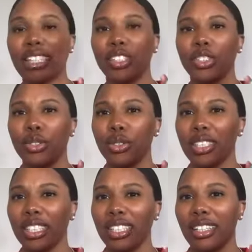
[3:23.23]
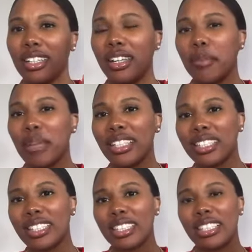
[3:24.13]
to use it
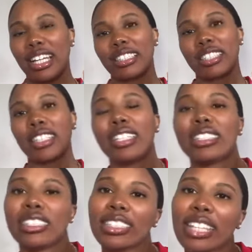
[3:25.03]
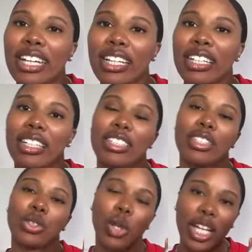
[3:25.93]
basically like to clean the sink, the
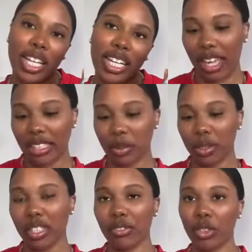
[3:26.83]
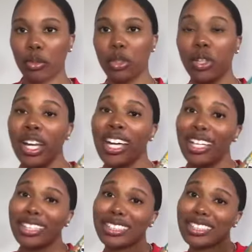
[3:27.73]
toilet, and it's pretty affordable.
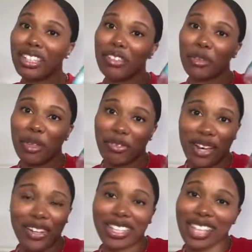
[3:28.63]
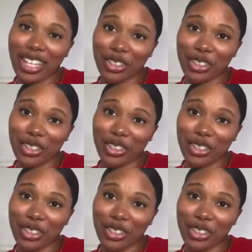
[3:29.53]
This can definitely be found at Dollar